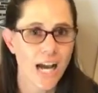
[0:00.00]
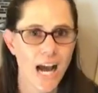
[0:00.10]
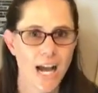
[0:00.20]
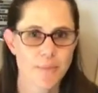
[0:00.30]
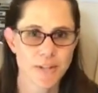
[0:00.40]

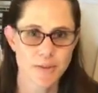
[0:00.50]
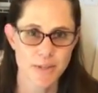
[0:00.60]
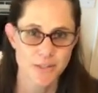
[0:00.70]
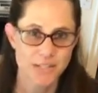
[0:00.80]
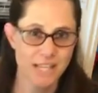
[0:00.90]
I'm going to be
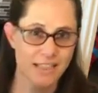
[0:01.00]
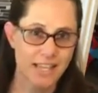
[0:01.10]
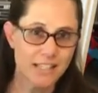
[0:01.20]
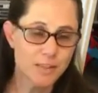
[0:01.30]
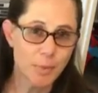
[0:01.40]
using
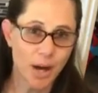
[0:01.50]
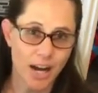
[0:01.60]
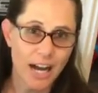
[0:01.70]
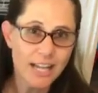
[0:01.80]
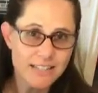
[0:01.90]
this
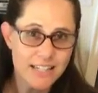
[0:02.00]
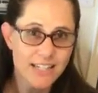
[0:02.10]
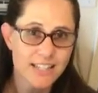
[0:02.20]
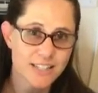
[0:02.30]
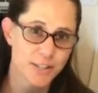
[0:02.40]
pot
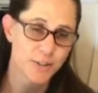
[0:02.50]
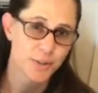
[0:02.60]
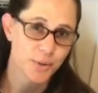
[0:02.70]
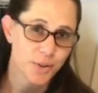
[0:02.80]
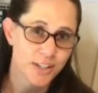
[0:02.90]

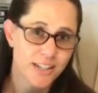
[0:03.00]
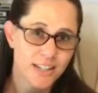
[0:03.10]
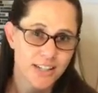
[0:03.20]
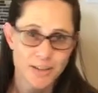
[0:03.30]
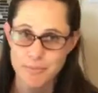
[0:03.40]
to
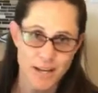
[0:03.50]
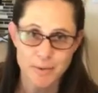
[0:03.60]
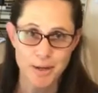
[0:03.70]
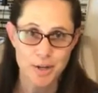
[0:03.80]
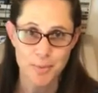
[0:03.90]

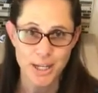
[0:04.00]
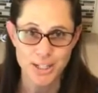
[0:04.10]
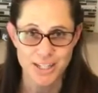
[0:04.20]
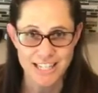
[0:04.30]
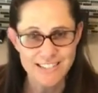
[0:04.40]
make my no-bake
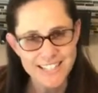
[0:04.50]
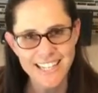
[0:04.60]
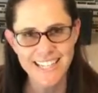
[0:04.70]
cookies.